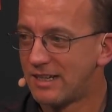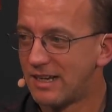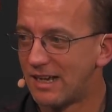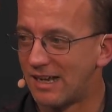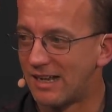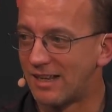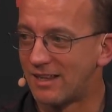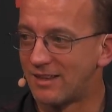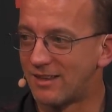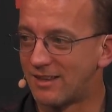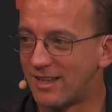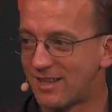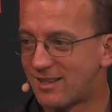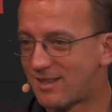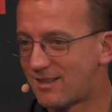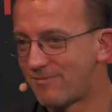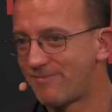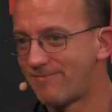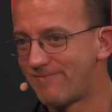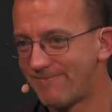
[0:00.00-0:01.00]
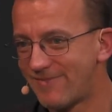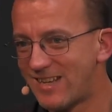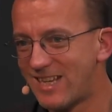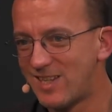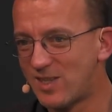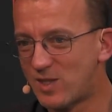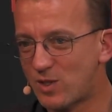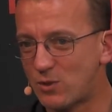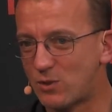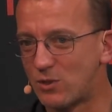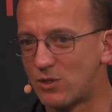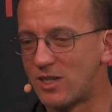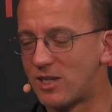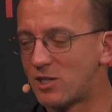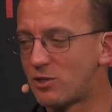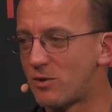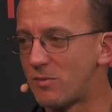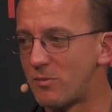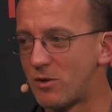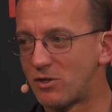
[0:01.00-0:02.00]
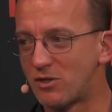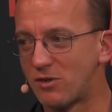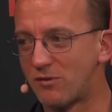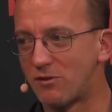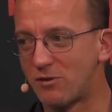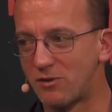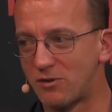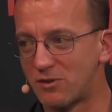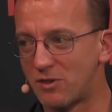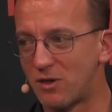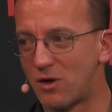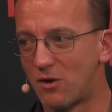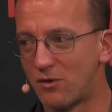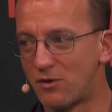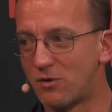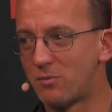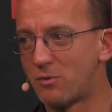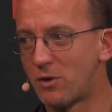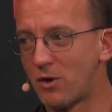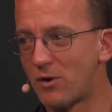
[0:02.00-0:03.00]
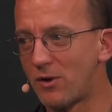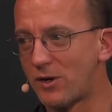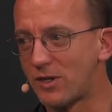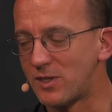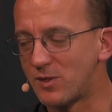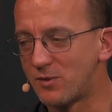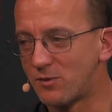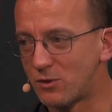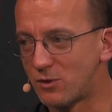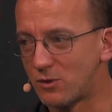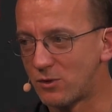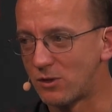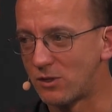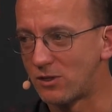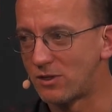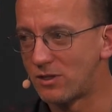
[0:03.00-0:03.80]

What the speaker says: And that is to the detriment of other priorities for sure.